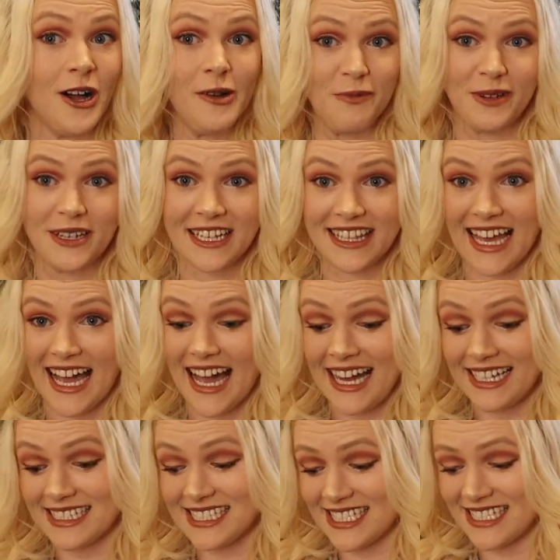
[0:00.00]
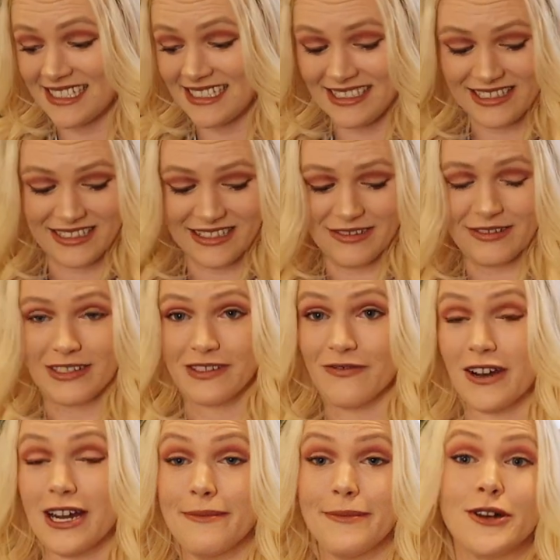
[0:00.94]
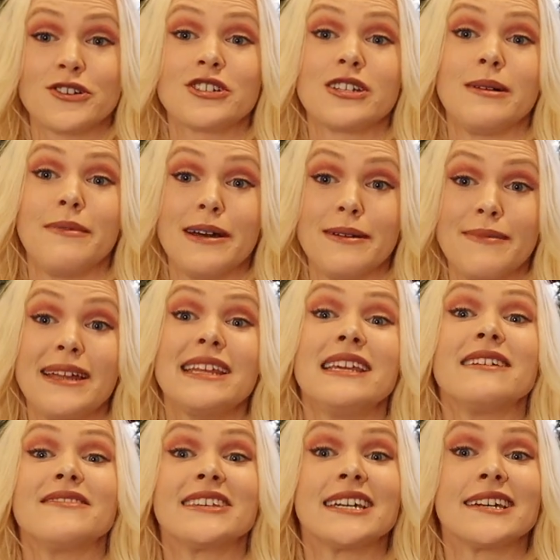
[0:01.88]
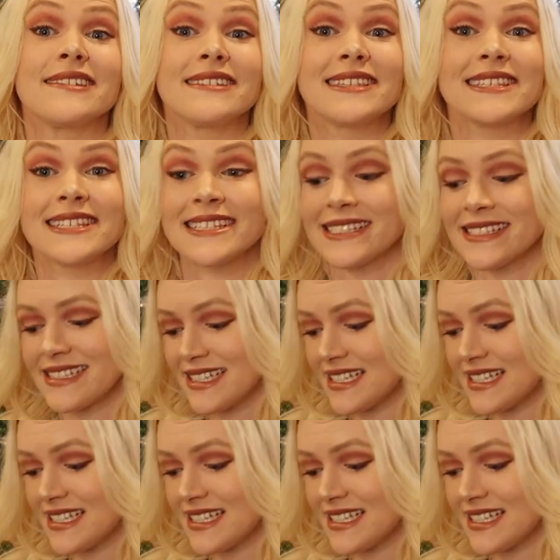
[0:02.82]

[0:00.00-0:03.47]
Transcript: opening that. It's very emotional about many things.